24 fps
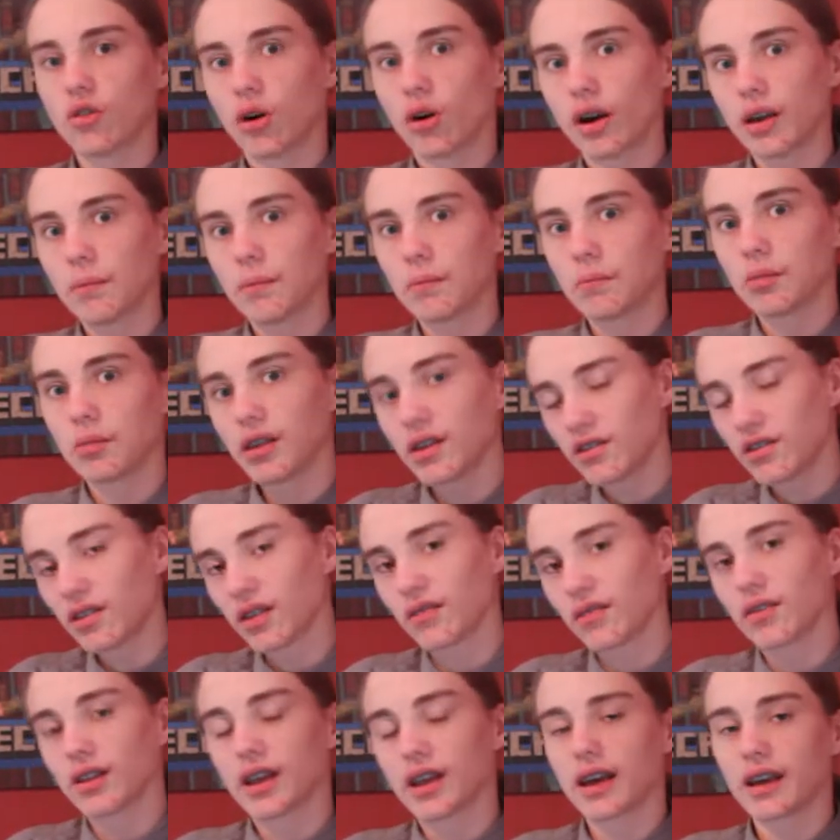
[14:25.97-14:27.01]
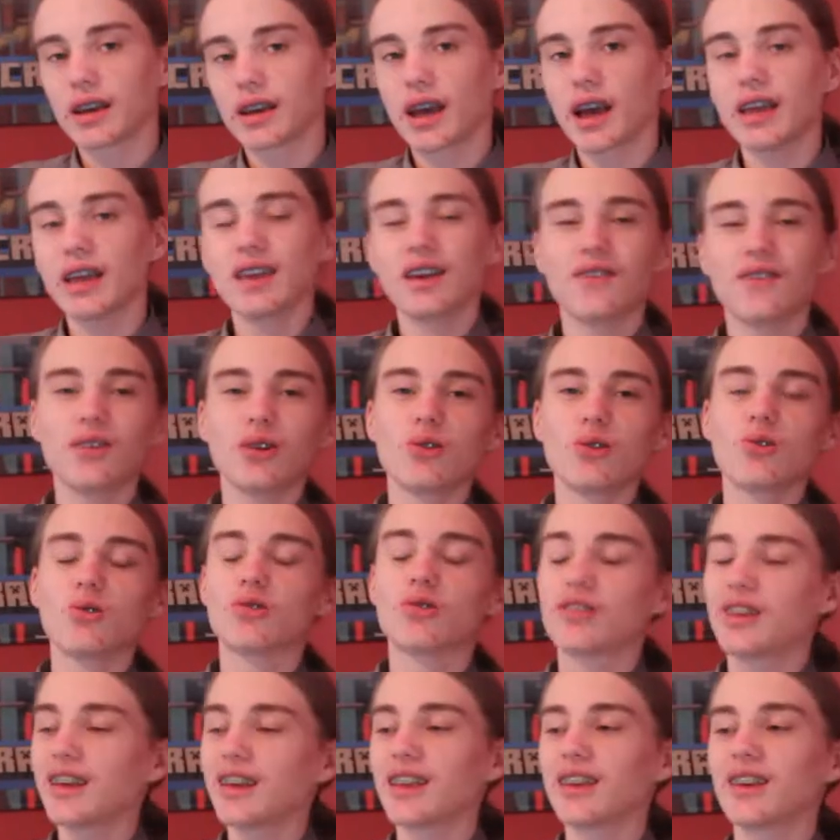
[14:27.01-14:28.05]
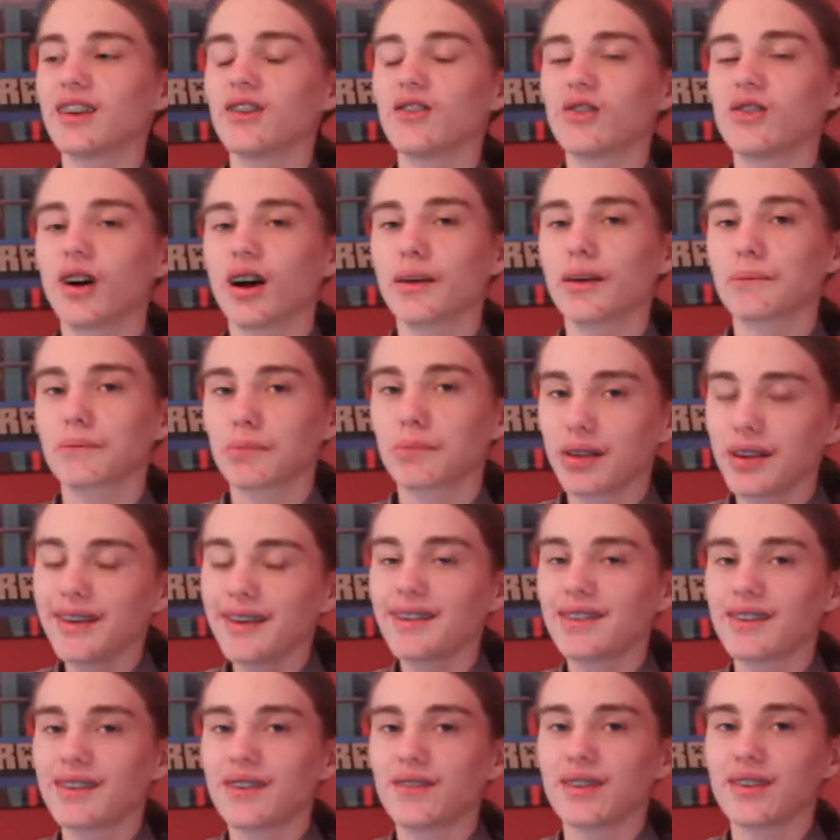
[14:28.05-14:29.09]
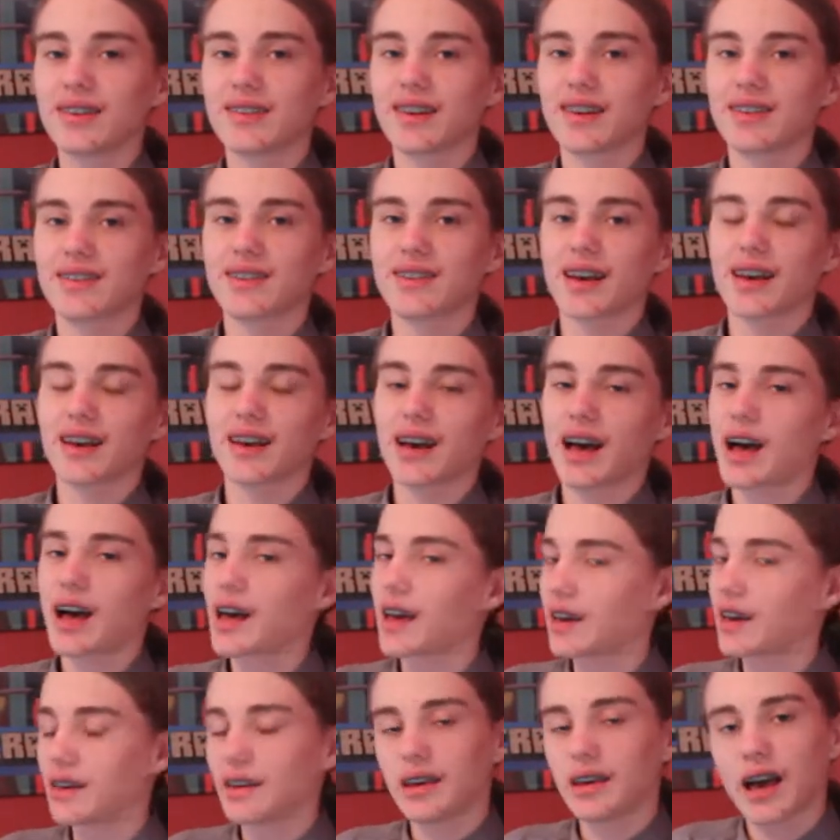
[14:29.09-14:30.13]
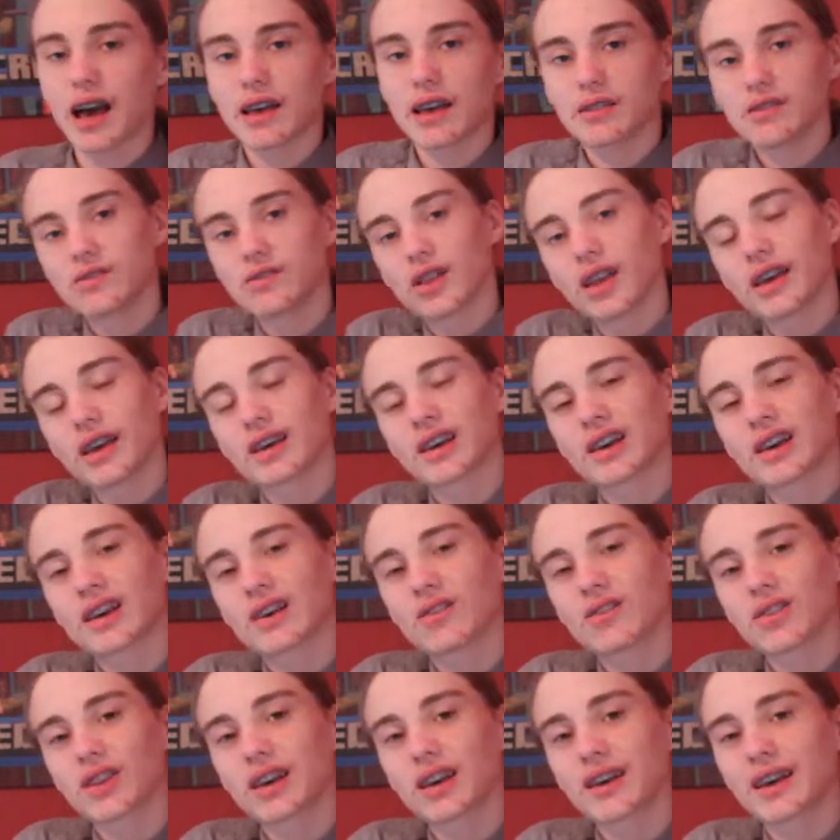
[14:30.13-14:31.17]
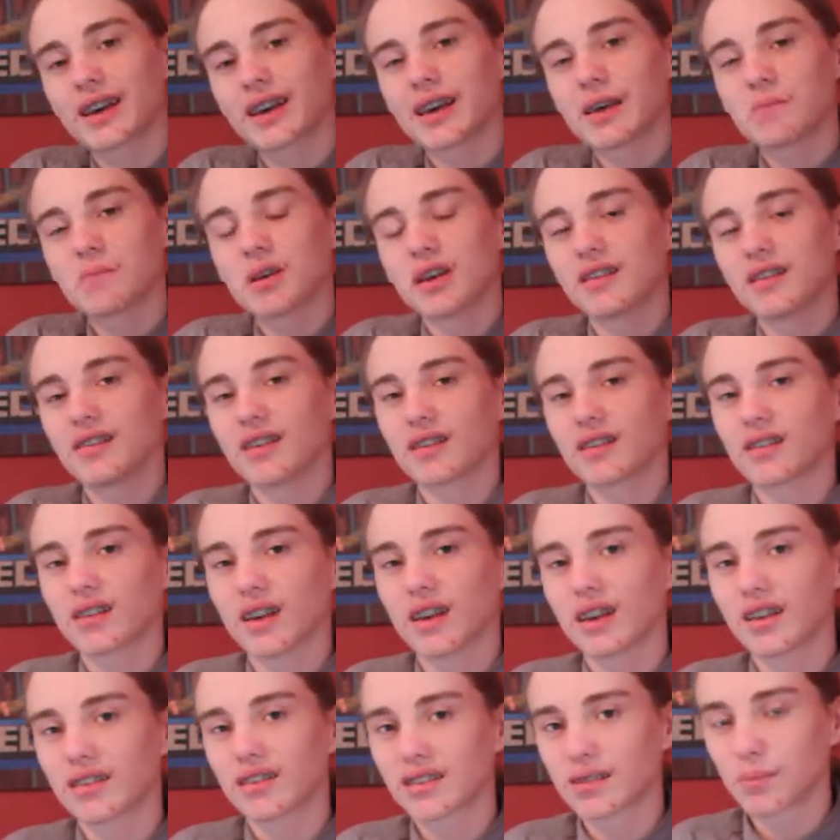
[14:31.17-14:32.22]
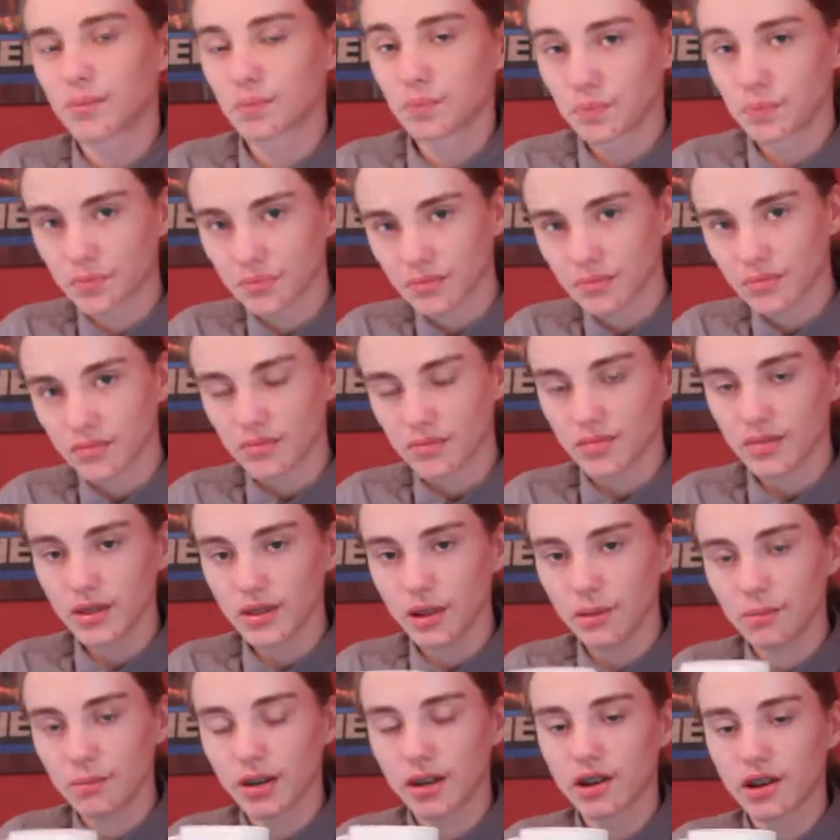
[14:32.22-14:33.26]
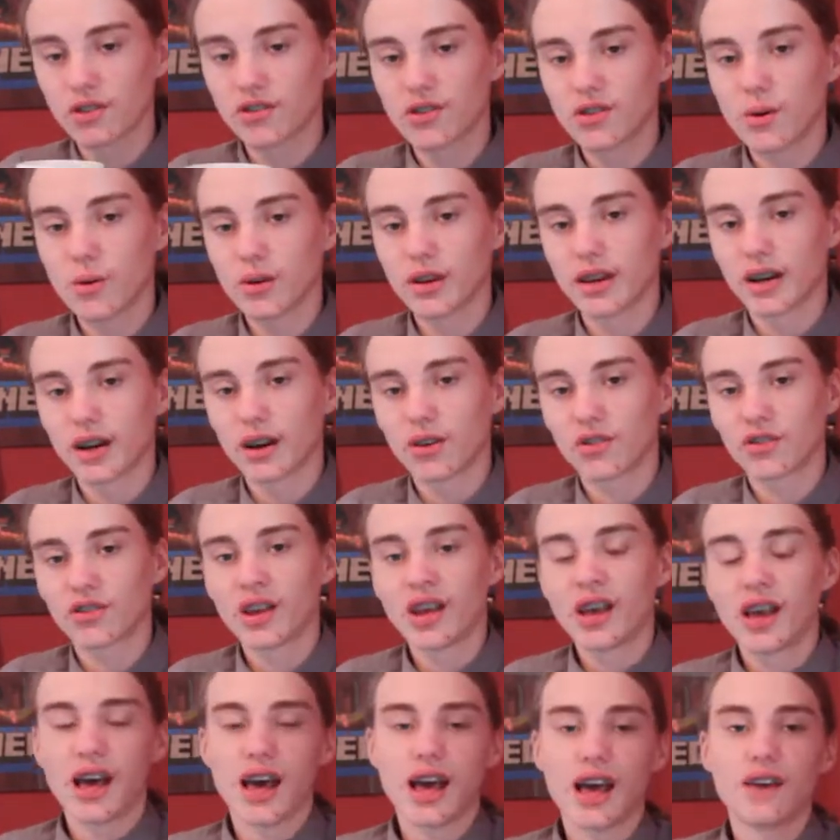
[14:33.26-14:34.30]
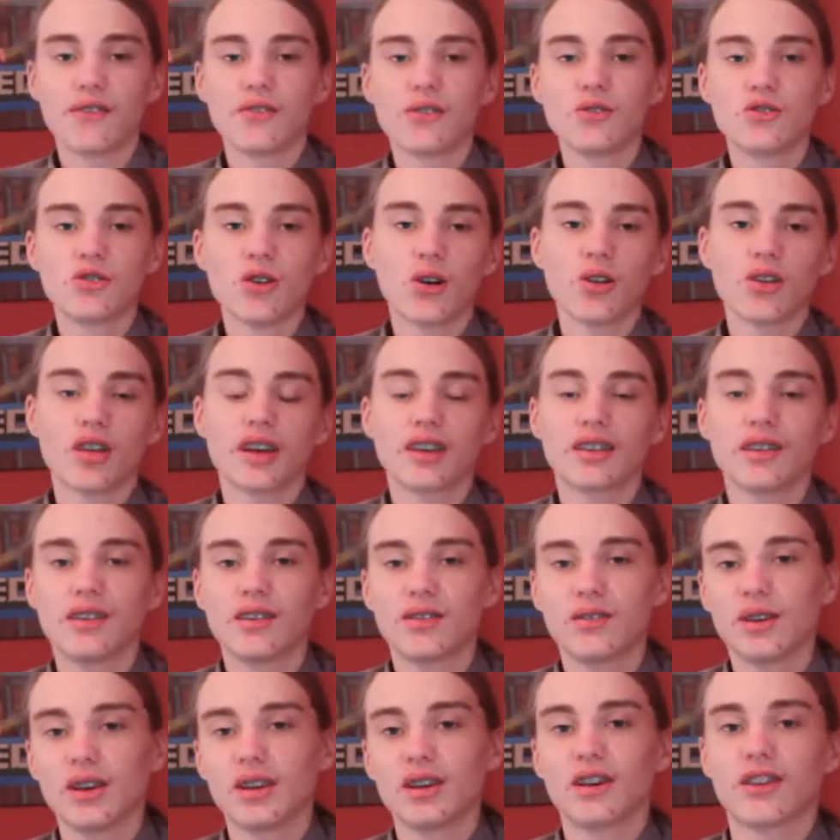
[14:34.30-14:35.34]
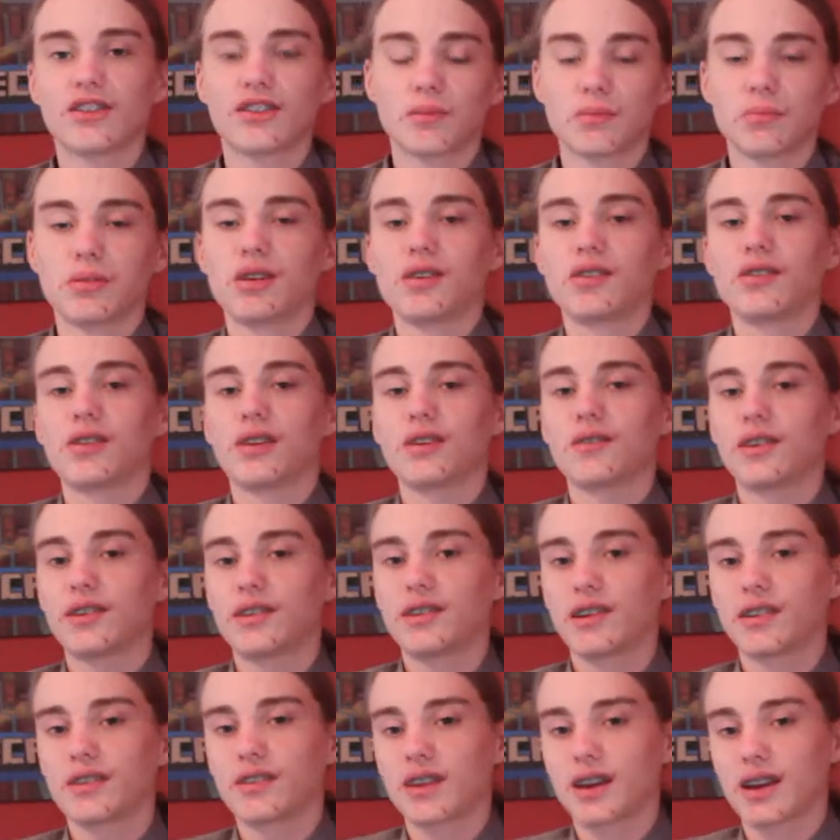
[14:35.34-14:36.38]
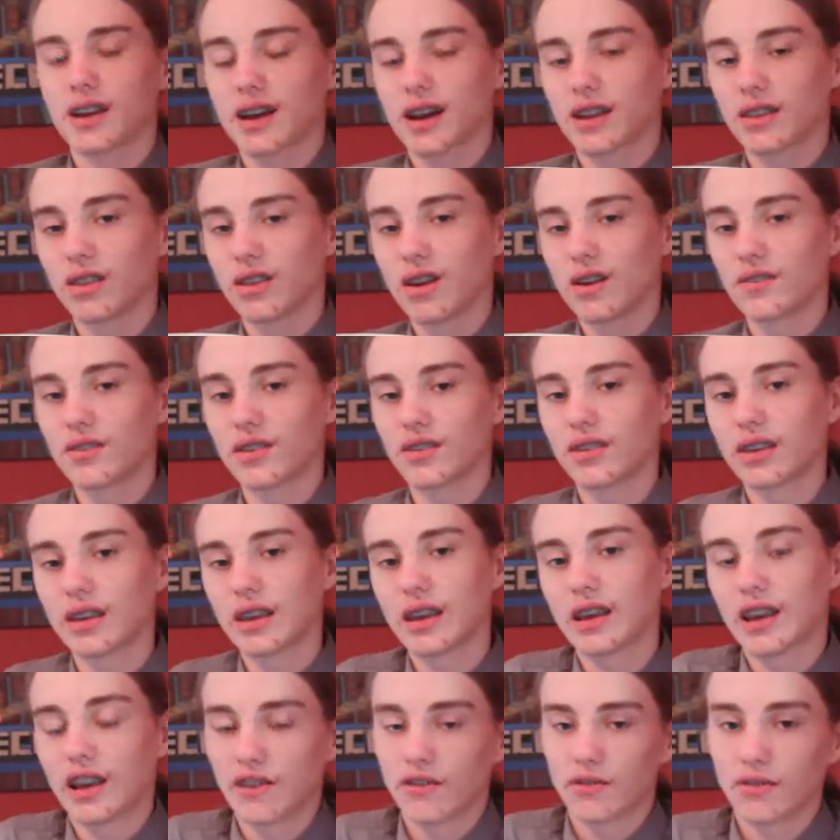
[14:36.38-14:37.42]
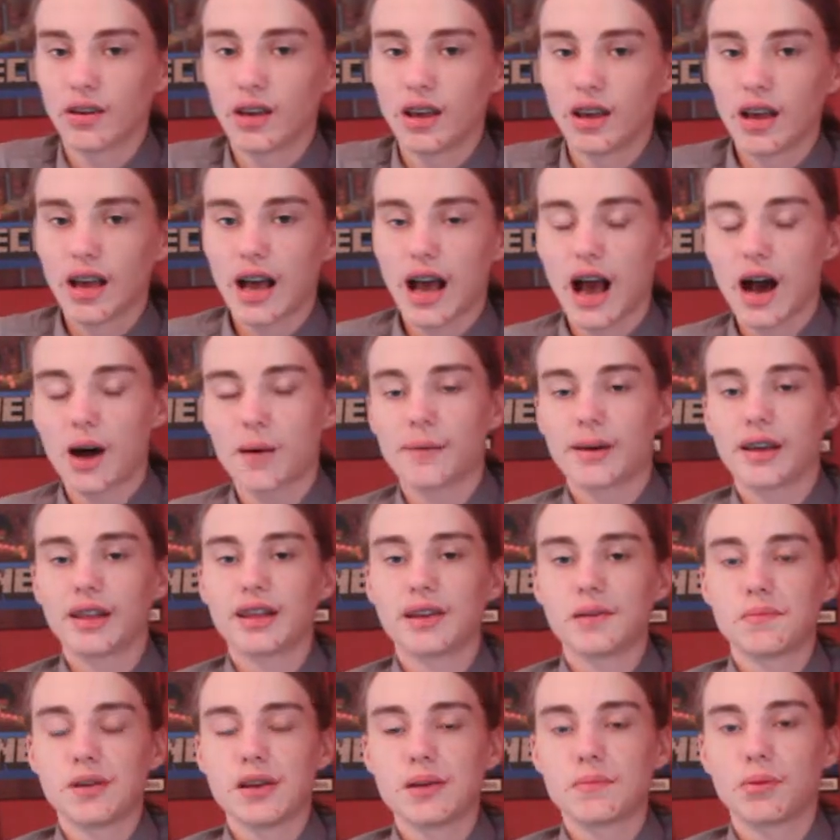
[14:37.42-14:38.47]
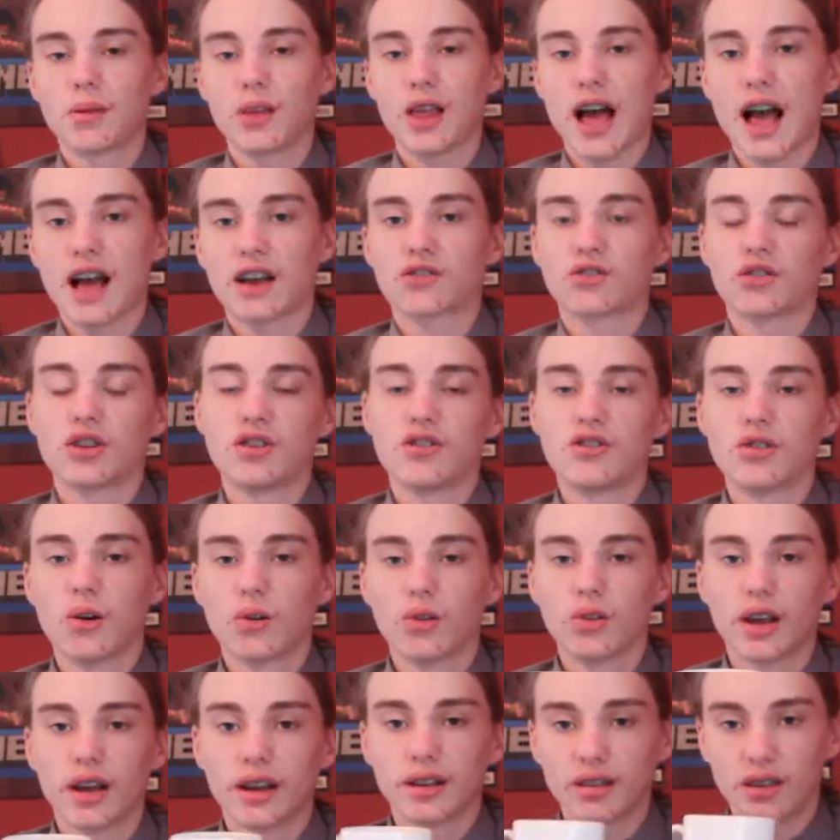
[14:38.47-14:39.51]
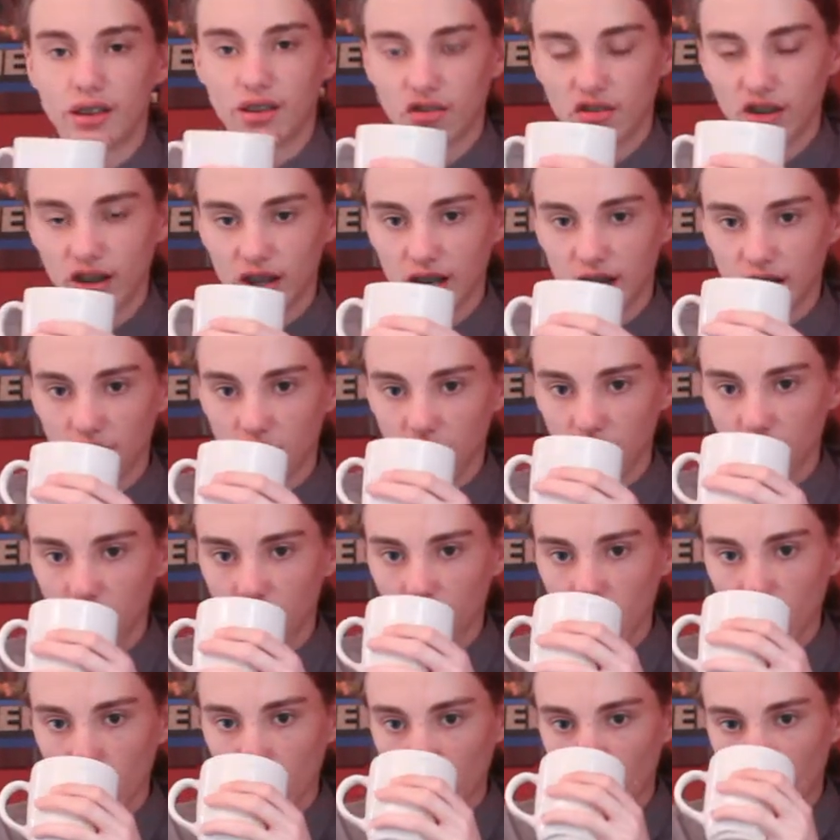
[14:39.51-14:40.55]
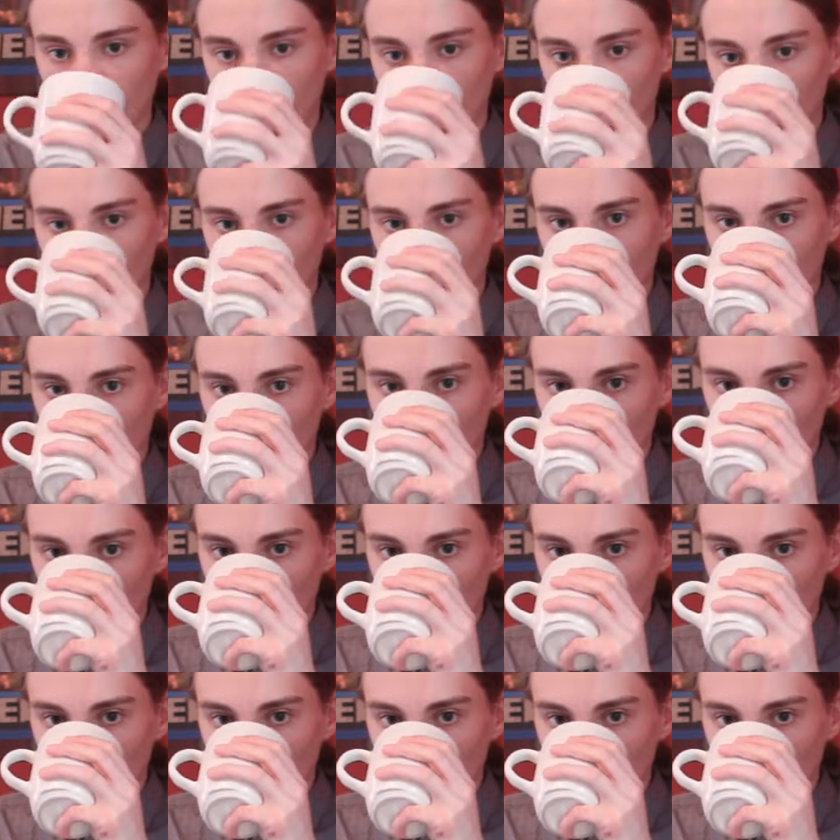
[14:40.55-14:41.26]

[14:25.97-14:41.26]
if you did enjoy, please leave a like, and if you didn't enjoy, please leave a dislike. I don't think I get many dislikes, because no one cares. And if you don't like these videos, then please leave a dislike. I'd love to see how many people actually don't like these videos.